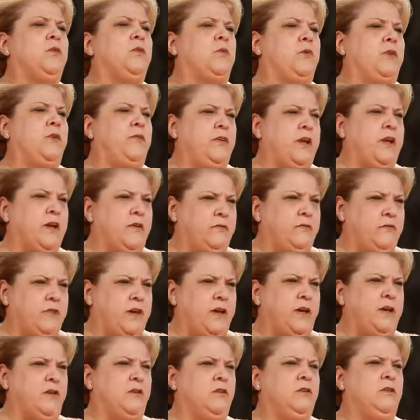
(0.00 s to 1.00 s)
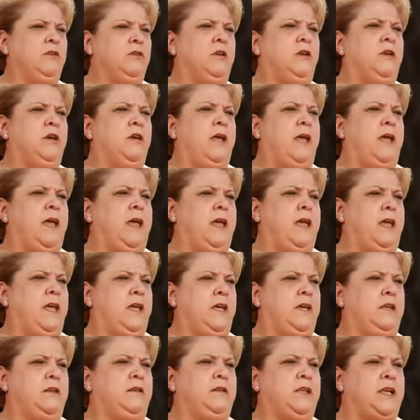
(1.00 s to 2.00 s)
we found FINR,
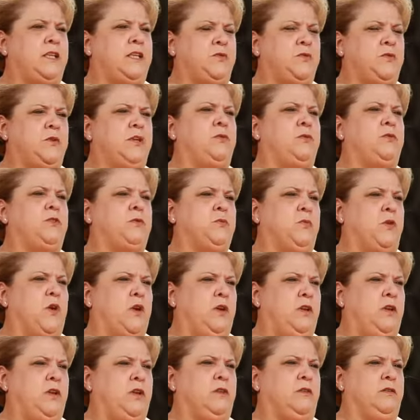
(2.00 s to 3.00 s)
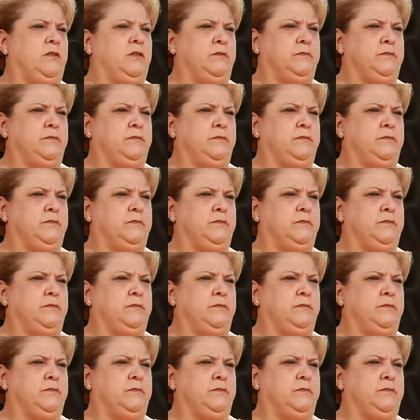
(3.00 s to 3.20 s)
and that's when he was brought here.